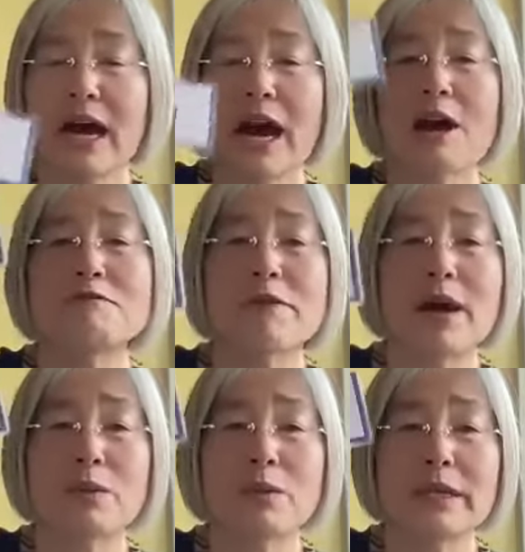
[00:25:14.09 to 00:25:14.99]
how
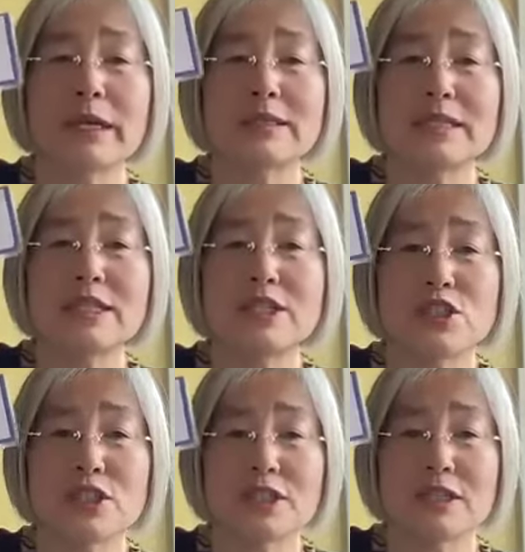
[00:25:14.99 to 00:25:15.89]
far we can
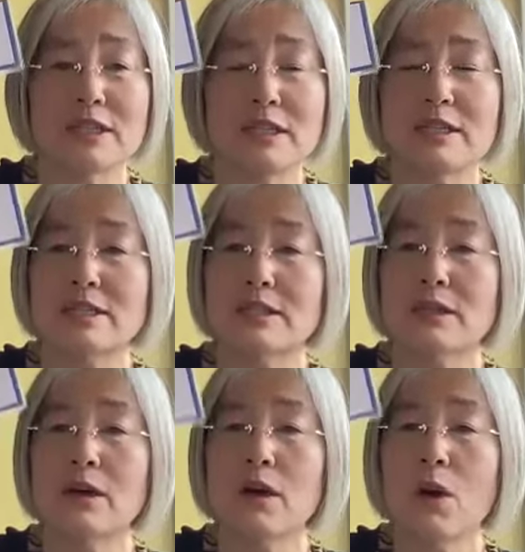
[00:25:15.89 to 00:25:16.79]
teach this
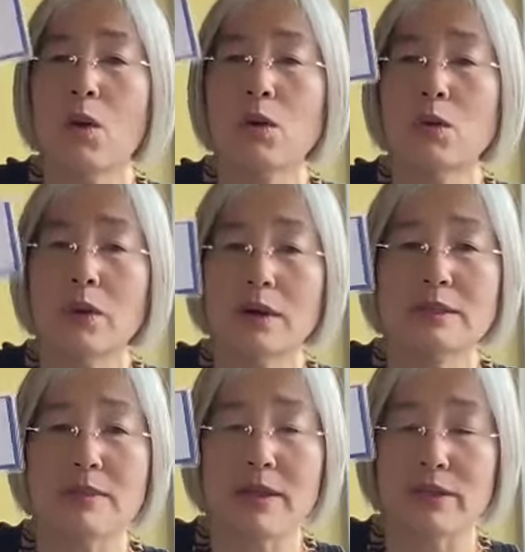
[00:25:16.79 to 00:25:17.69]
whole
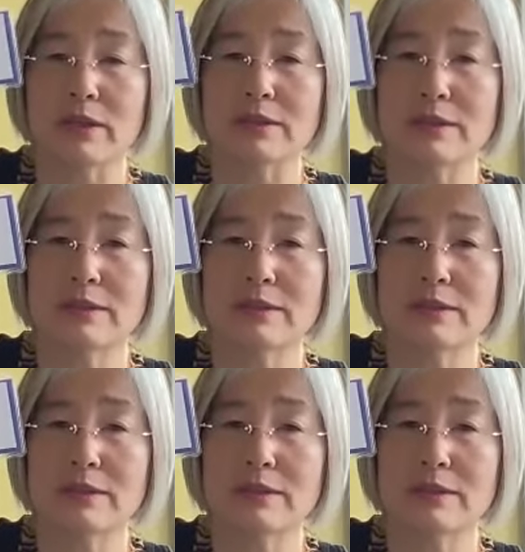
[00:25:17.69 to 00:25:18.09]
word method?